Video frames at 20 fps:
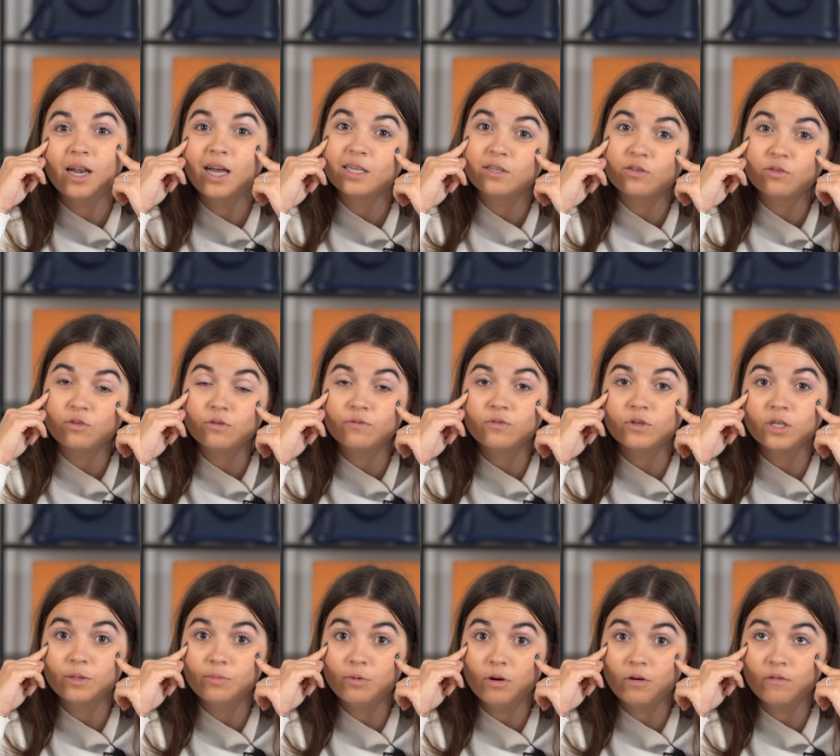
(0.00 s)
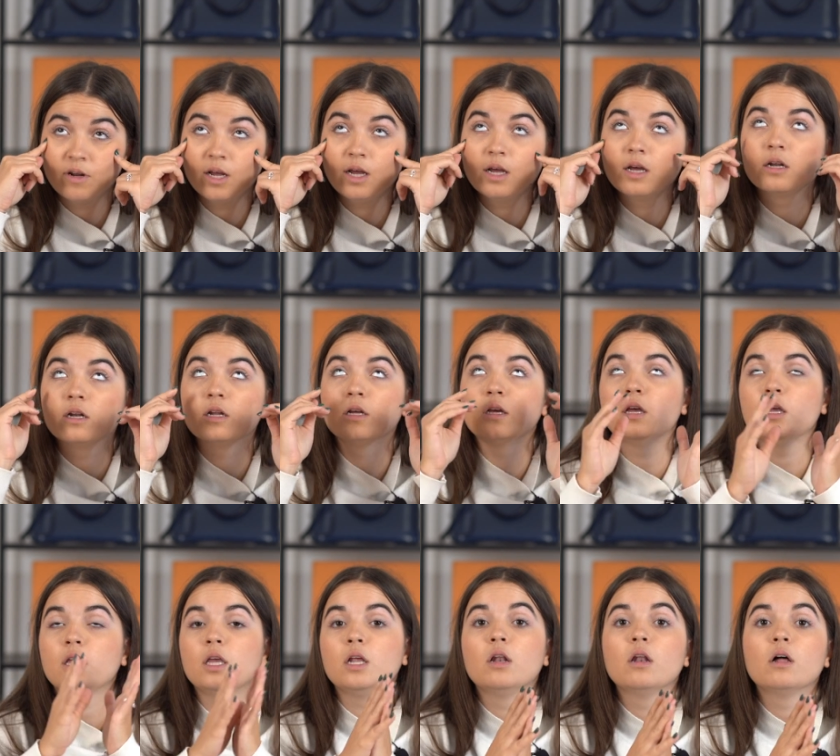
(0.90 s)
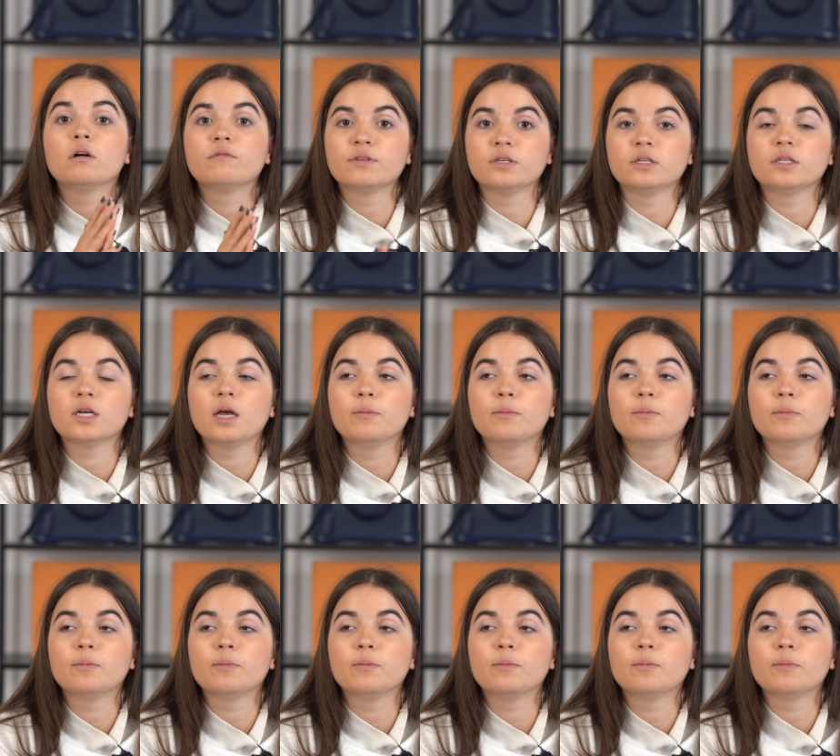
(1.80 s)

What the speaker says: last year for his birthday, and he loves it.